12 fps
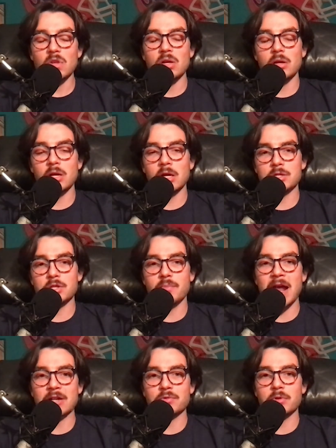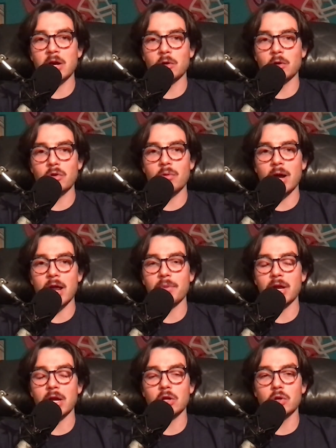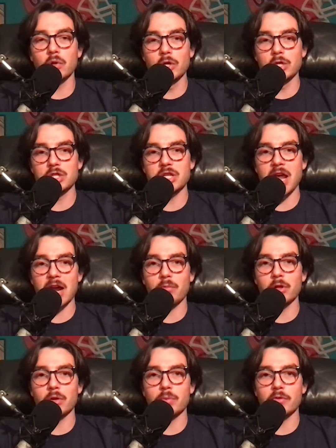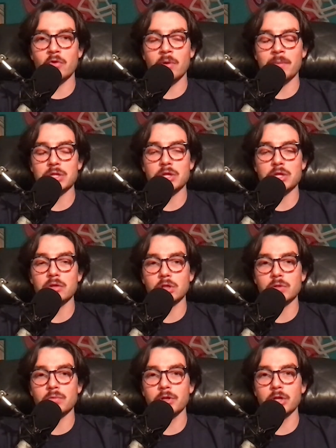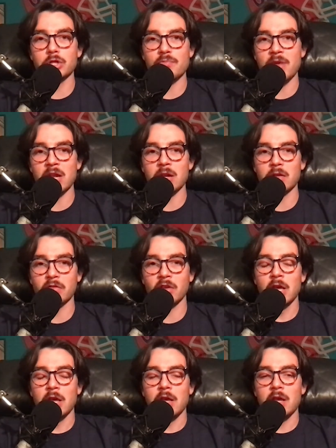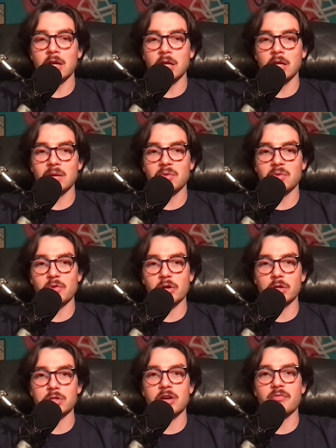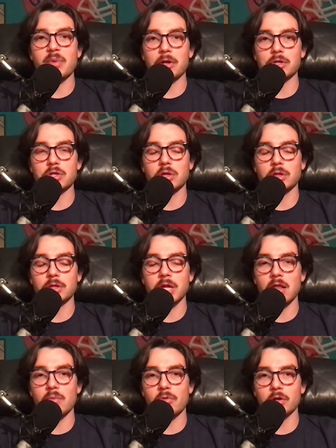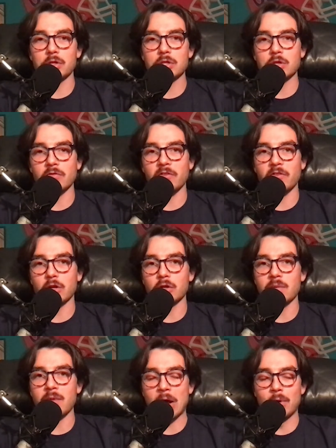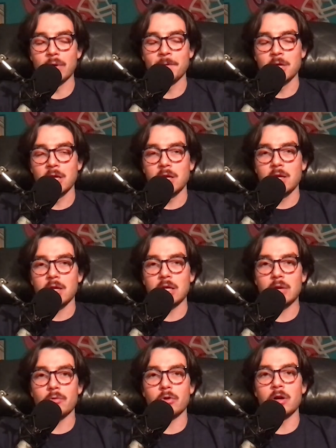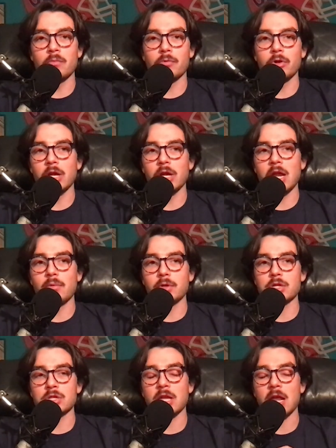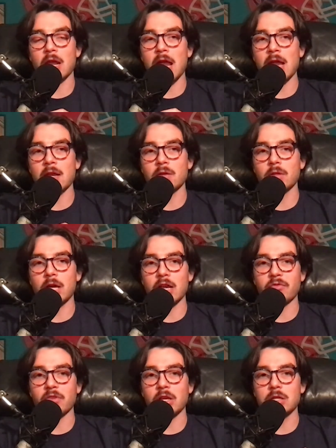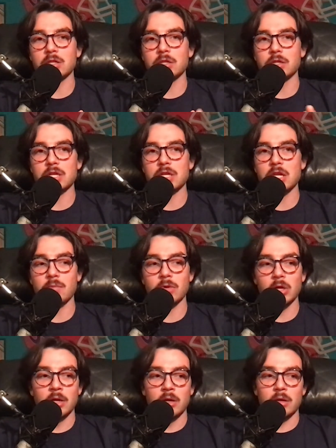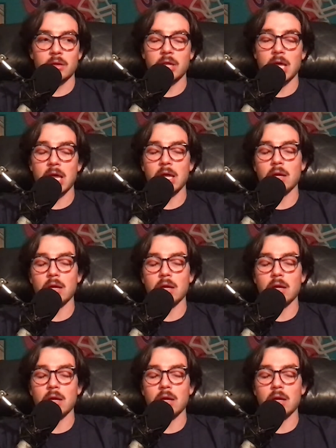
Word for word: uh, so the bats were held quiet by a good Zack Wheeler performance. He looked really tremendous, and he kept the Marlins off balance all day. The Marlins couldn't figure him out and they weren't really able to get any life into the team. They